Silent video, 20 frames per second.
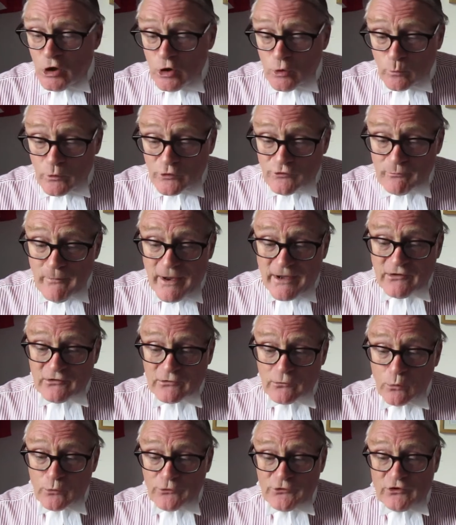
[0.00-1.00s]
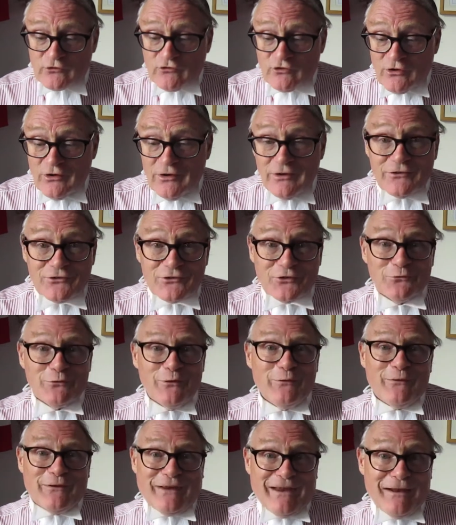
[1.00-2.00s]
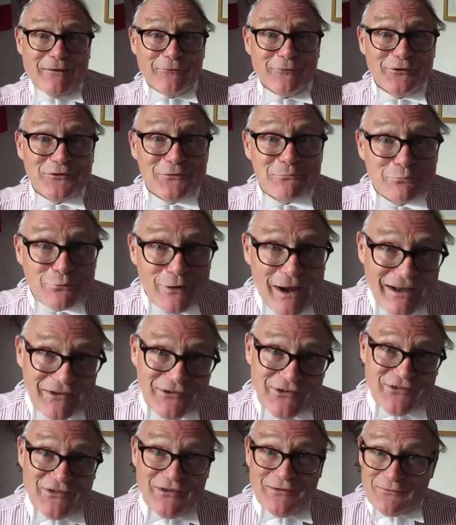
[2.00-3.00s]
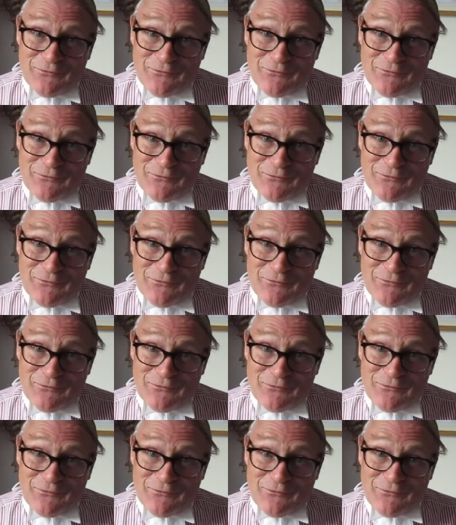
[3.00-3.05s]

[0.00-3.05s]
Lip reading: which makes law such a terrific area to practice in.